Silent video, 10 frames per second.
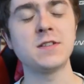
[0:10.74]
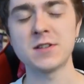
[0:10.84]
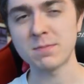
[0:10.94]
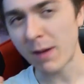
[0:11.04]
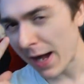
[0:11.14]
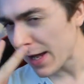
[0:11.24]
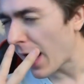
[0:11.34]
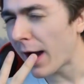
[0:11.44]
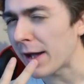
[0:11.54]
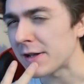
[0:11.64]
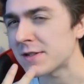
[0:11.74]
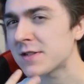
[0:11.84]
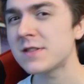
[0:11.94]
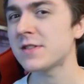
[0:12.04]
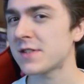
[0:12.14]
Does my
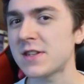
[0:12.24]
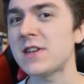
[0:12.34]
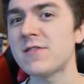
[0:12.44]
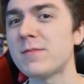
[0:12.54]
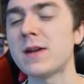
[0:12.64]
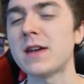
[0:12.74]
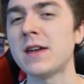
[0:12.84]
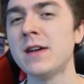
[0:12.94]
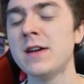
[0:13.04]
eyes deceive me?